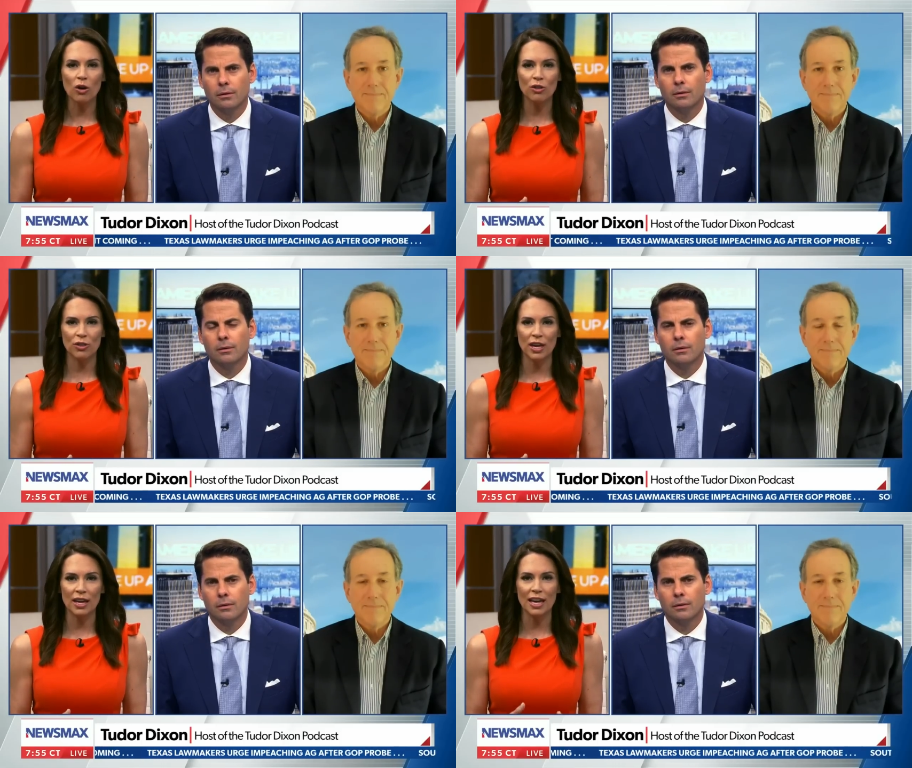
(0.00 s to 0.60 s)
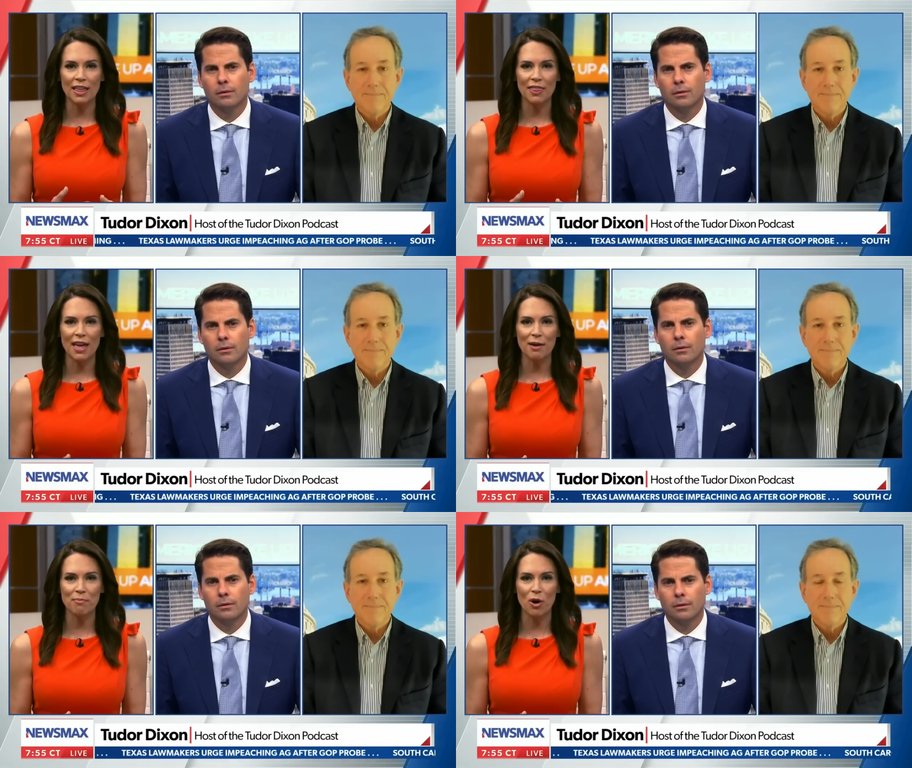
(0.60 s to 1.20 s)
Speaker 1: thing in
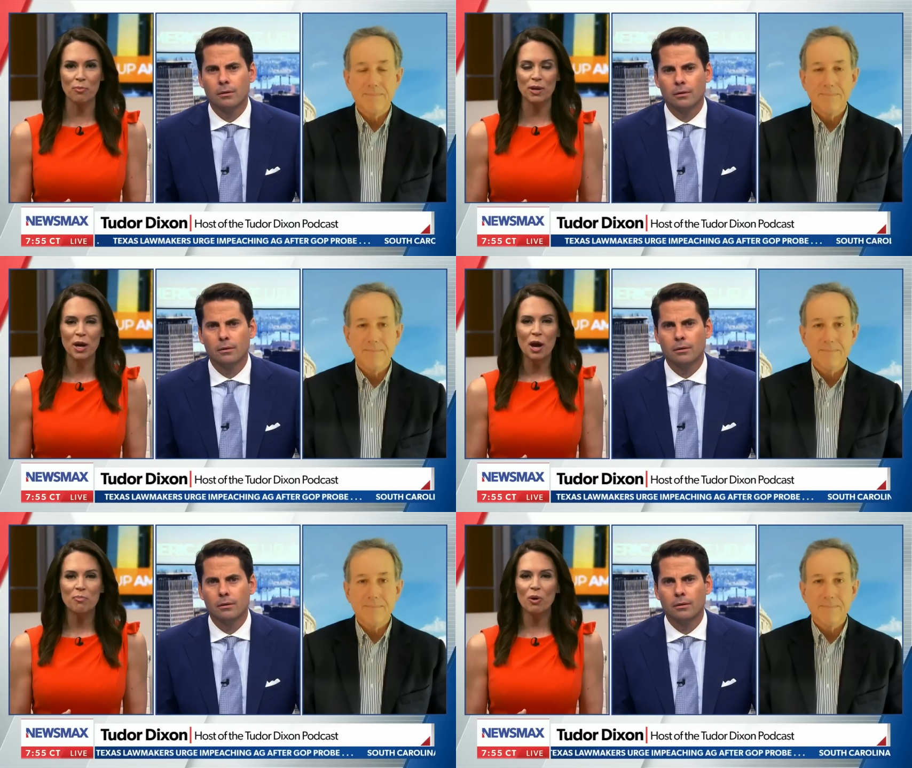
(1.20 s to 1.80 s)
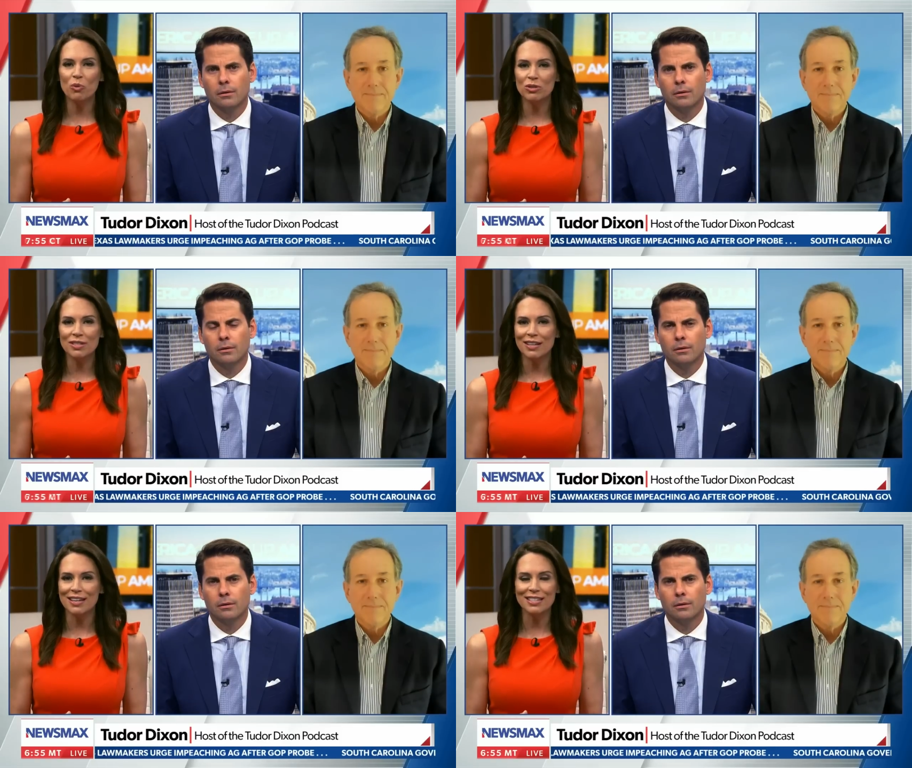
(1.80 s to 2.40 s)
that moment. But we'll
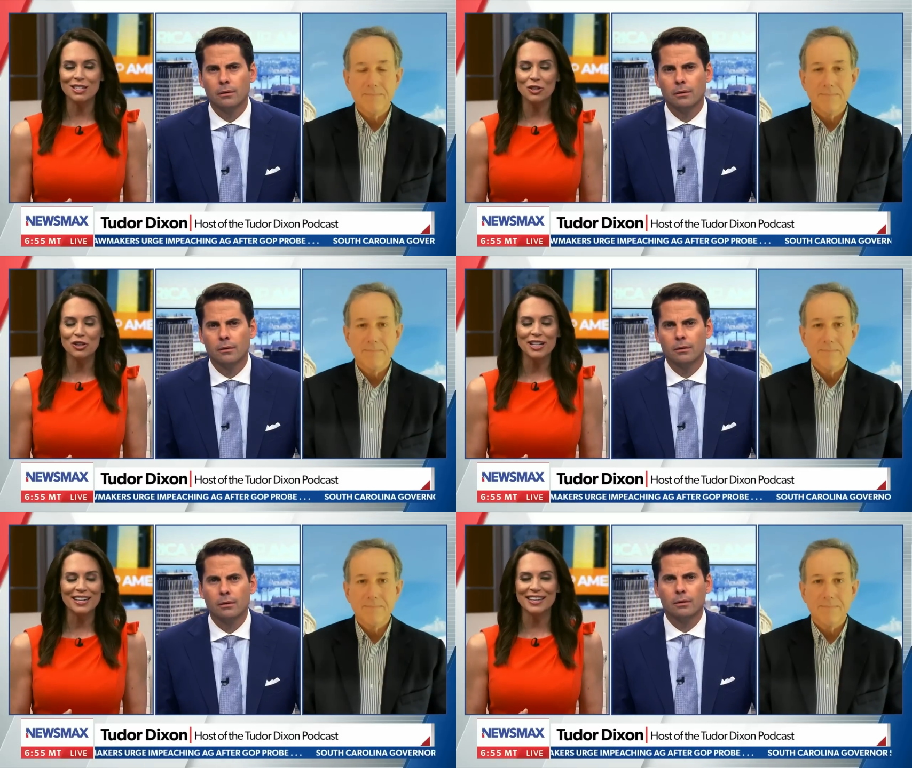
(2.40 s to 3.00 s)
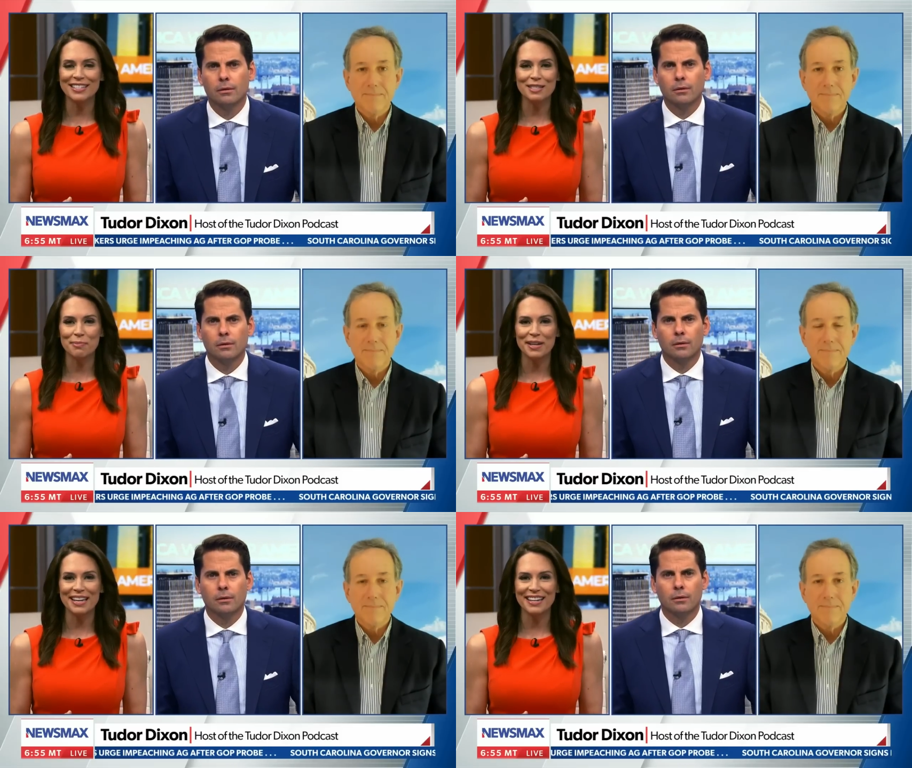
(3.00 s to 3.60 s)
see. He's learning. It's the
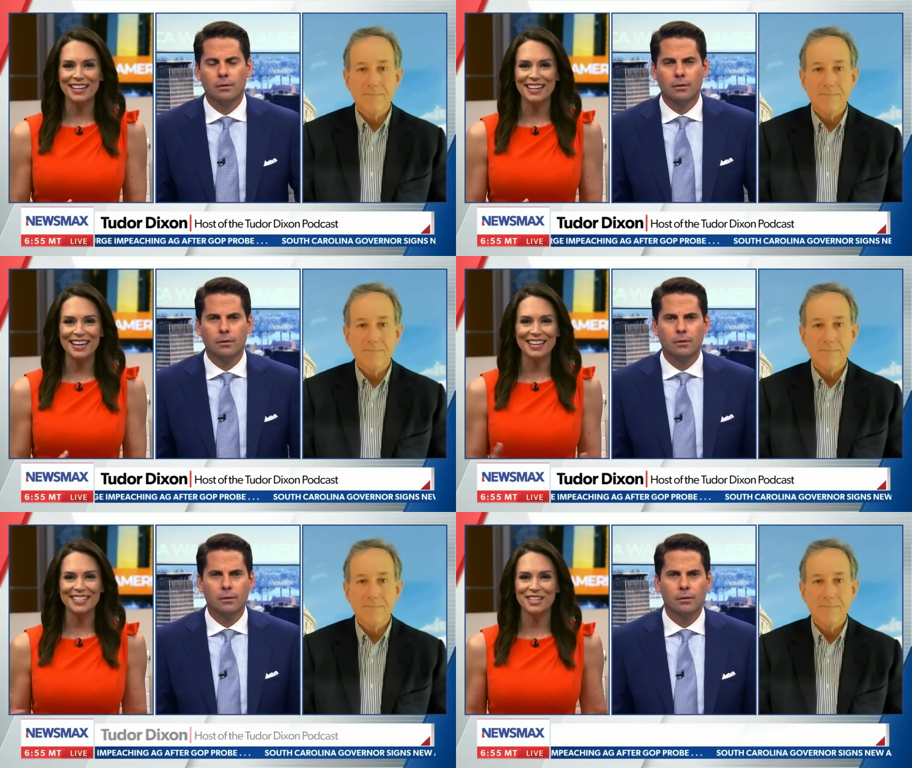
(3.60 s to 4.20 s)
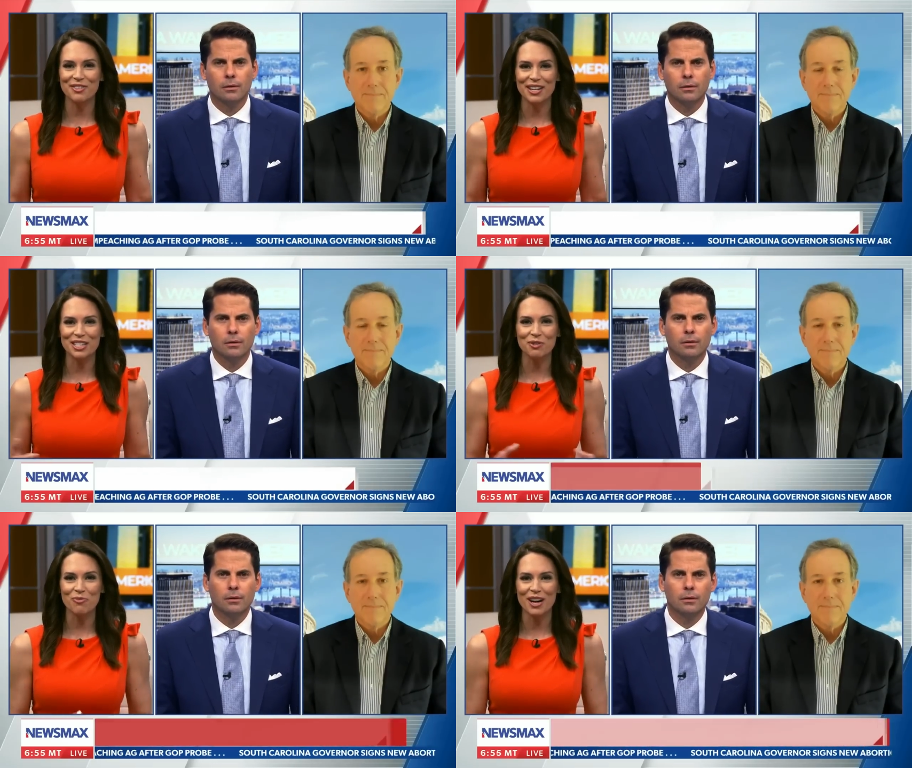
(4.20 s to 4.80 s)
beginning. He has to go
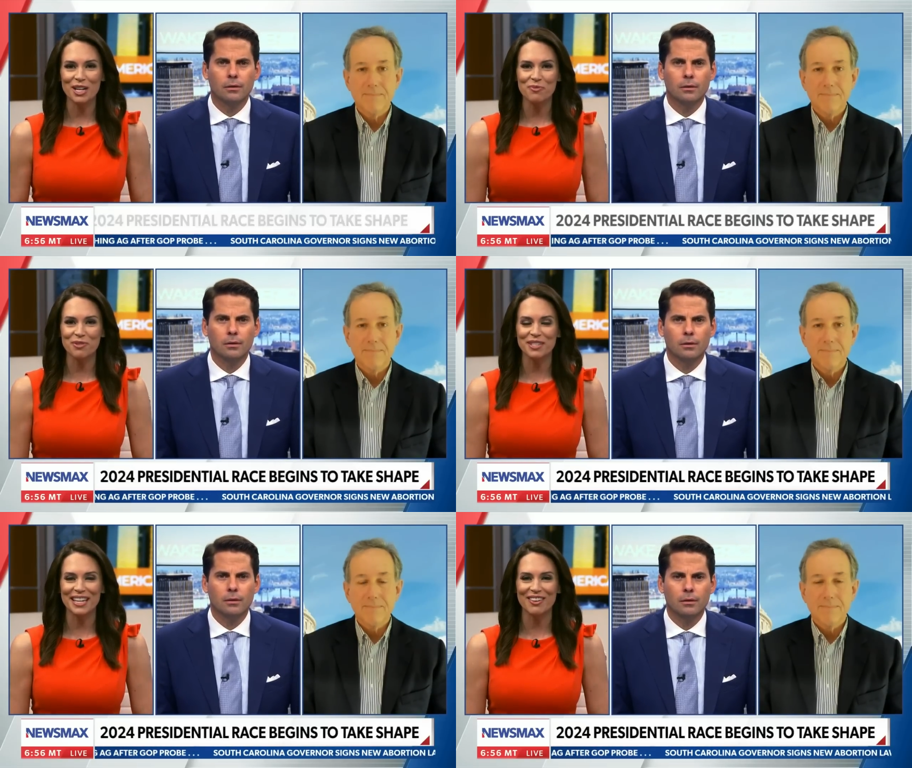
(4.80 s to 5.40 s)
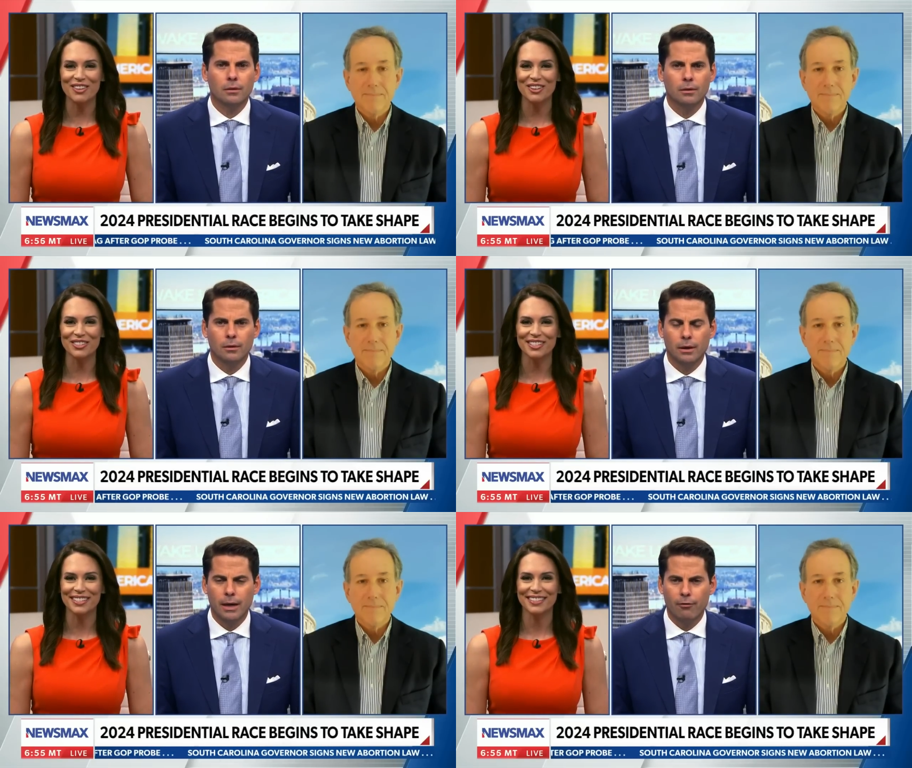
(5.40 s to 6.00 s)
nationwide. We'll see how it
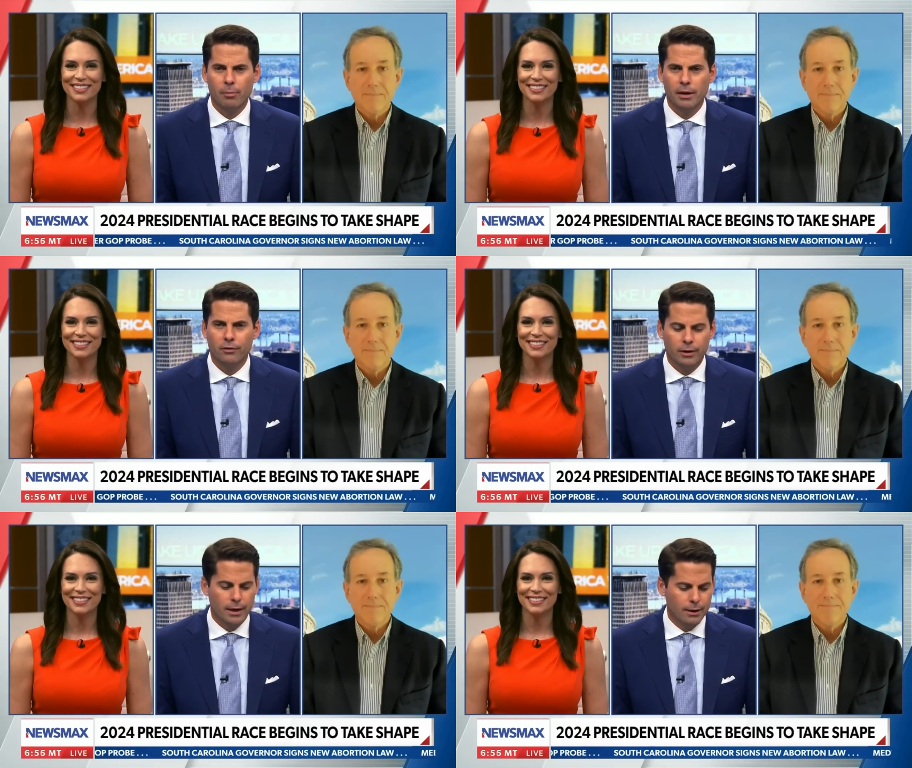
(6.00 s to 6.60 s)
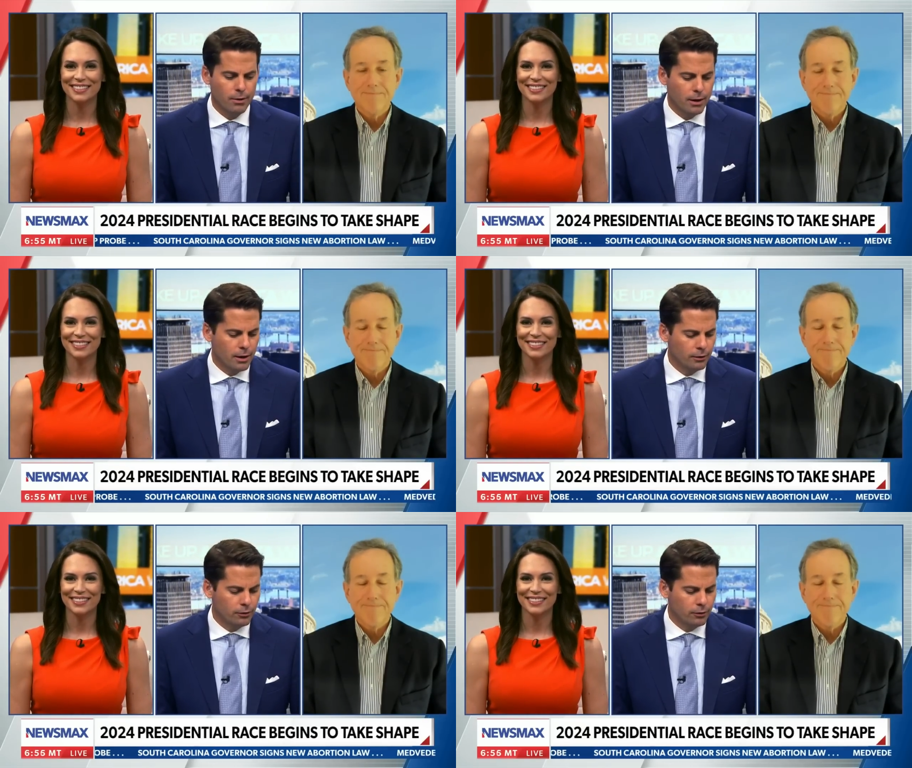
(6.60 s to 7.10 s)
goes. And
Speaker 2: everybody's in Iowa on